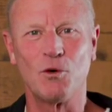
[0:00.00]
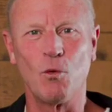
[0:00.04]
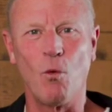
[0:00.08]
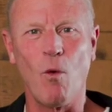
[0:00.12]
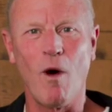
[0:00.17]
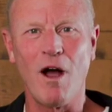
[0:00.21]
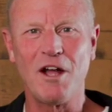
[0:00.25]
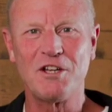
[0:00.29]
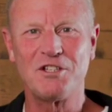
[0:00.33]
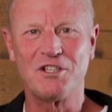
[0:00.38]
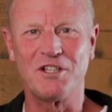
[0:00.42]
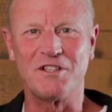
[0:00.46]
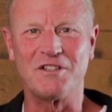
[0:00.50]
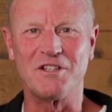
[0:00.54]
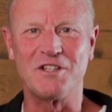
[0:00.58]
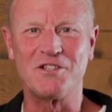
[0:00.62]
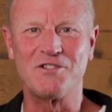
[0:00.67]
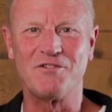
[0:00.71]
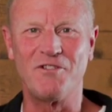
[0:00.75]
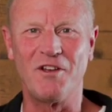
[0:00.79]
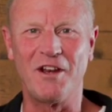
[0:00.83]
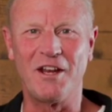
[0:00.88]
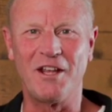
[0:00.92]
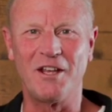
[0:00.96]
watching this
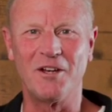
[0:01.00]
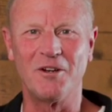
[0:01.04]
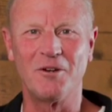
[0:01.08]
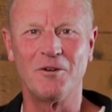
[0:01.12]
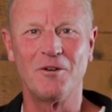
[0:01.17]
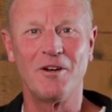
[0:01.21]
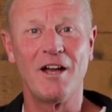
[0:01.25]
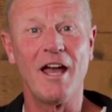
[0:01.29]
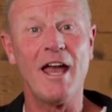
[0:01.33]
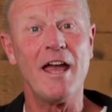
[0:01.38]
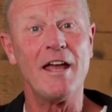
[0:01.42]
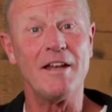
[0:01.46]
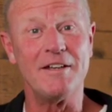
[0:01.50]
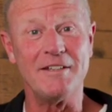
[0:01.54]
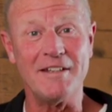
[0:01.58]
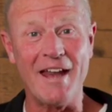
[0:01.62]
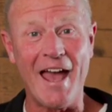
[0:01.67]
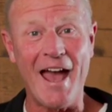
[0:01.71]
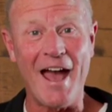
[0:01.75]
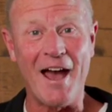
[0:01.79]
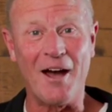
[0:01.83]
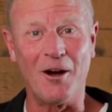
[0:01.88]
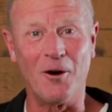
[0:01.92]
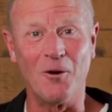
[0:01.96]
video.
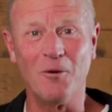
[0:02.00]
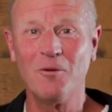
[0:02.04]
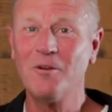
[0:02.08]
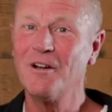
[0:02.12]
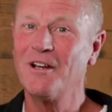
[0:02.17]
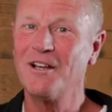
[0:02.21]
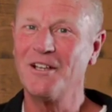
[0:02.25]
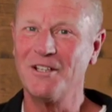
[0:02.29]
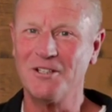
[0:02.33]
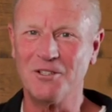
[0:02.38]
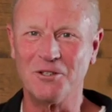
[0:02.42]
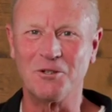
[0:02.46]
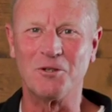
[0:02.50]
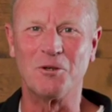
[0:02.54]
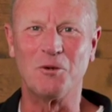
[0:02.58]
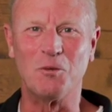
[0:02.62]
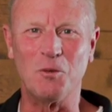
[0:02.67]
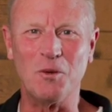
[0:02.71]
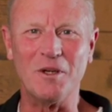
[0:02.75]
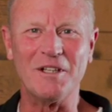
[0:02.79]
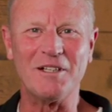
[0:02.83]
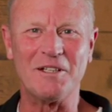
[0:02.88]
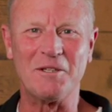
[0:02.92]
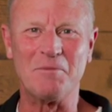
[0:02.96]
Now you're a
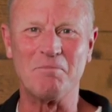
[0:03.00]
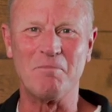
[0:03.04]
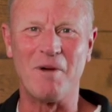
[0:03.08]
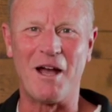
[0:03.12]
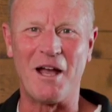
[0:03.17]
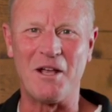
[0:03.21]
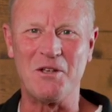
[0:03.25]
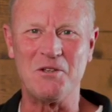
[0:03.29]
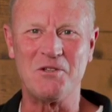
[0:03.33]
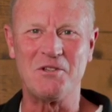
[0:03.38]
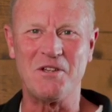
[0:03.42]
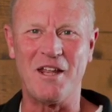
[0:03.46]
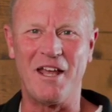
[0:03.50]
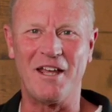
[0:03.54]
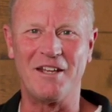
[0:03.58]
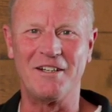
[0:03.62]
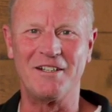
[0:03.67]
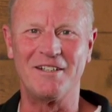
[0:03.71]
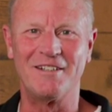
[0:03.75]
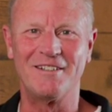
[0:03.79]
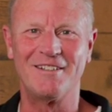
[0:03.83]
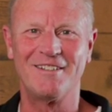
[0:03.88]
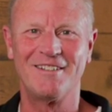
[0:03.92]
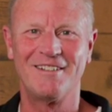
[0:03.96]
willing
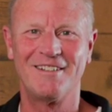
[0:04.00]
bystander.